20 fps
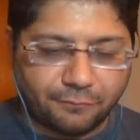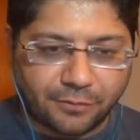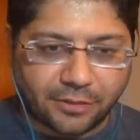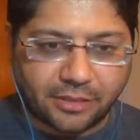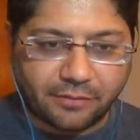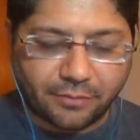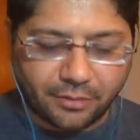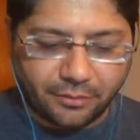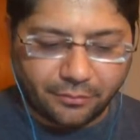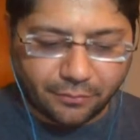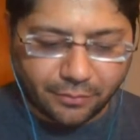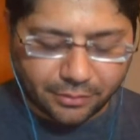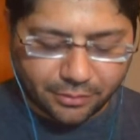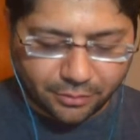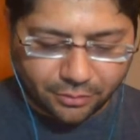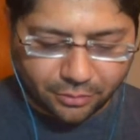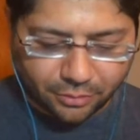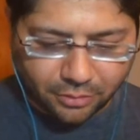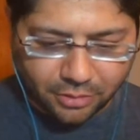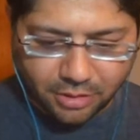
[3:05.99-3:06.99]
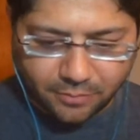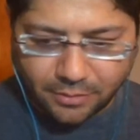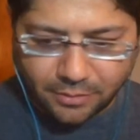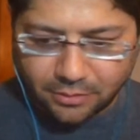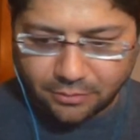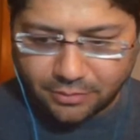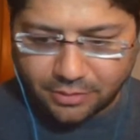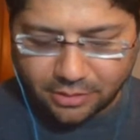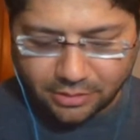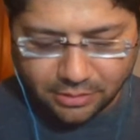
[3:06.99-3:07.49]
whatever you want to talk
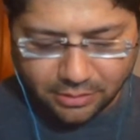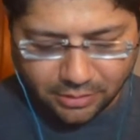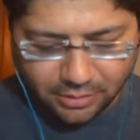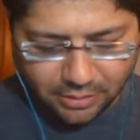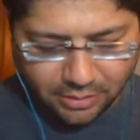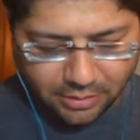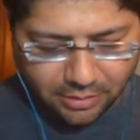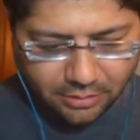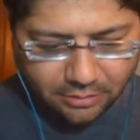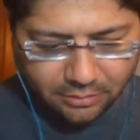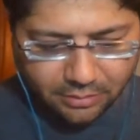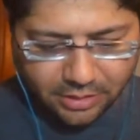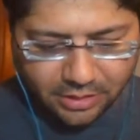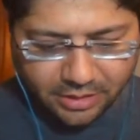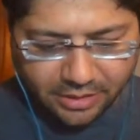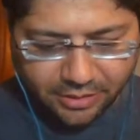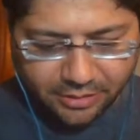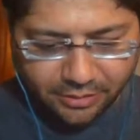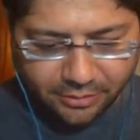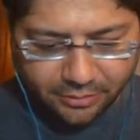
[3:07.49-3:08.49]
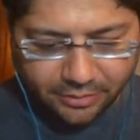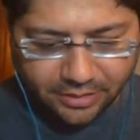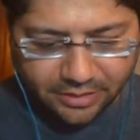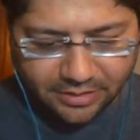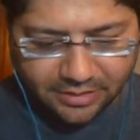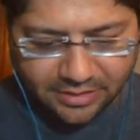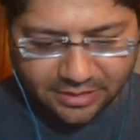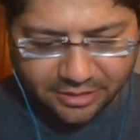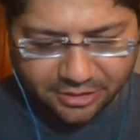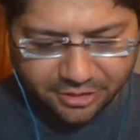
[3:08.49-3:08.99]
about related to
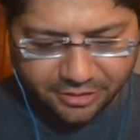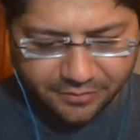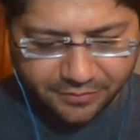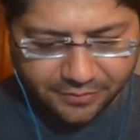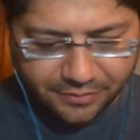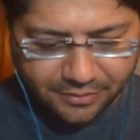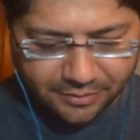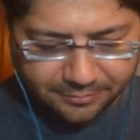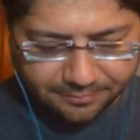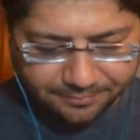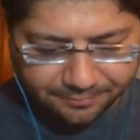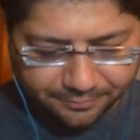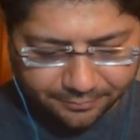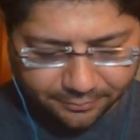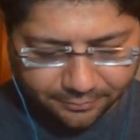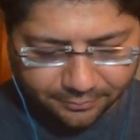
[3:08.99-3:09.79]
these sessions.